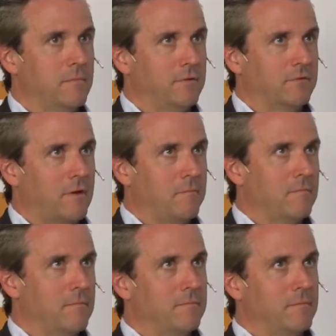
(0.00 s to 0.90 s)

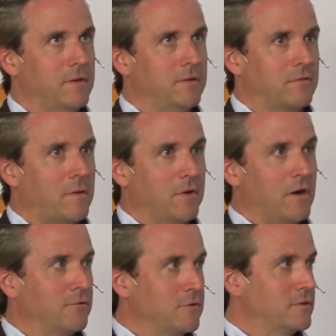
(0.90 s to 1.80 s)
some in some
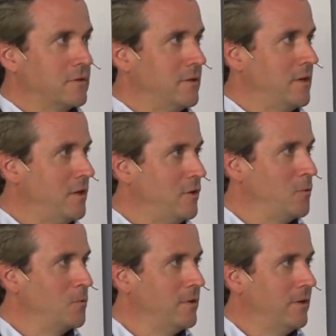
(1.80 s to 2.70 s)
countries in the
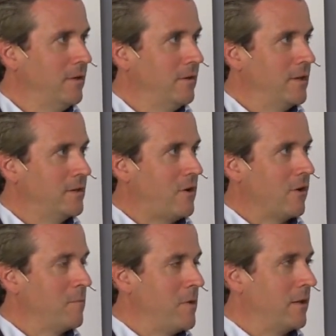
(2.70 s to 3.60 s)
EU, they
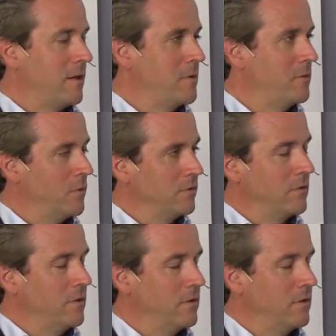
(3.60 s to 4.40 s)
talk about. I mean, the ones